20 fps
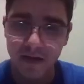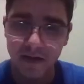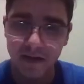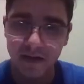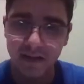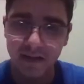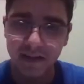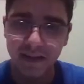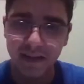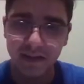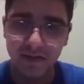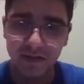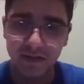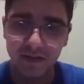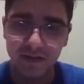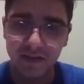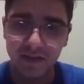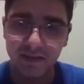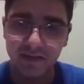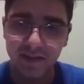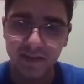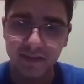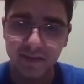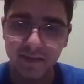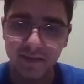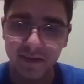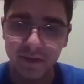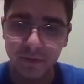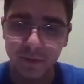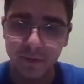Yeah, so c5
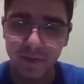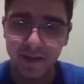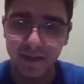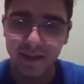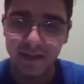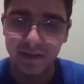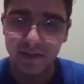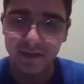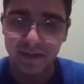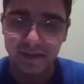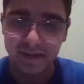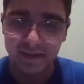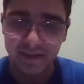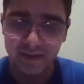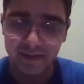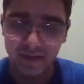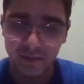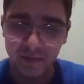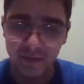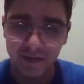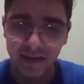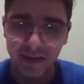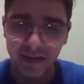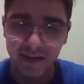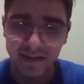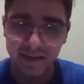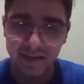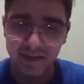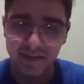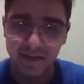right away. There are actually some
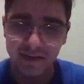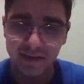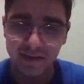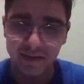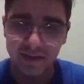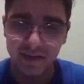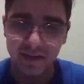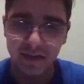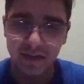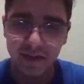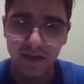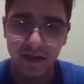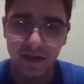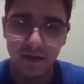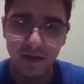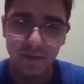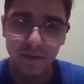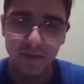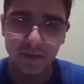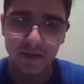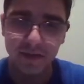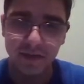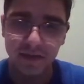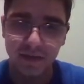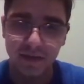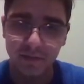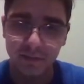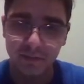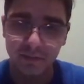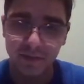tactics here
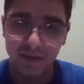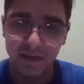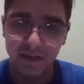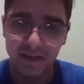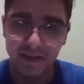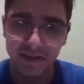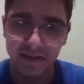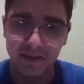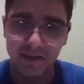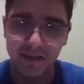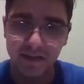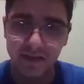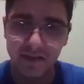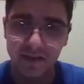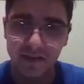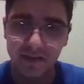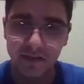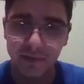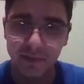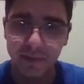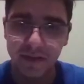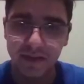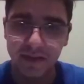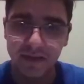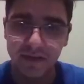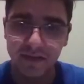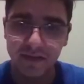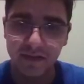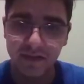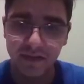connected to this
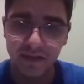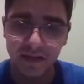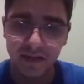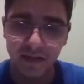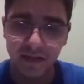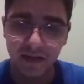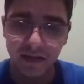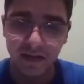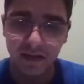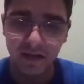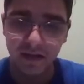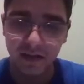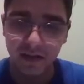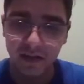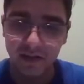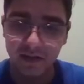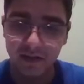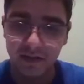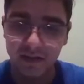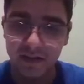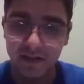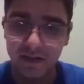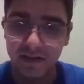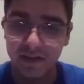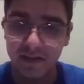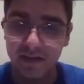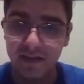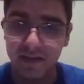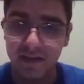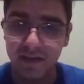piece. Look at
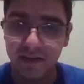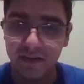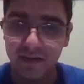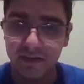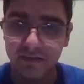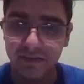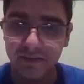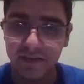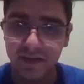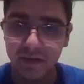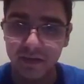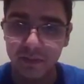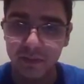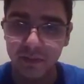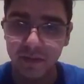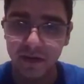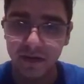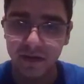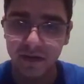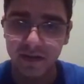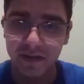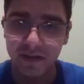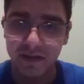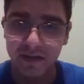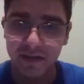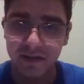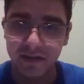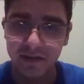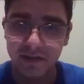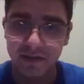the undefended pawn
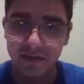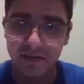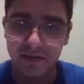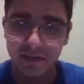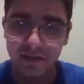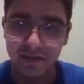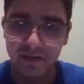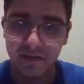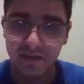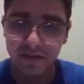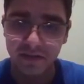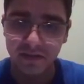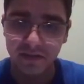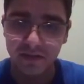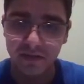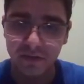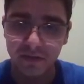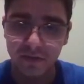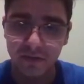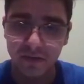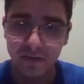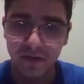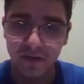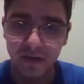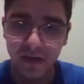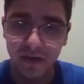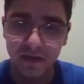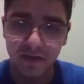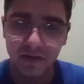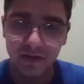on c2.
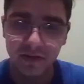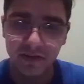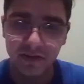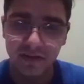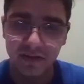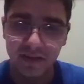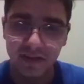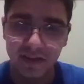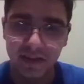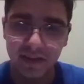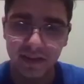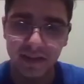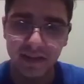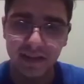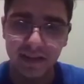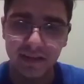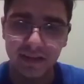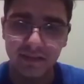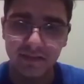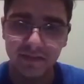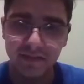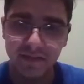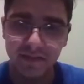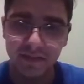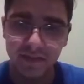Notice that if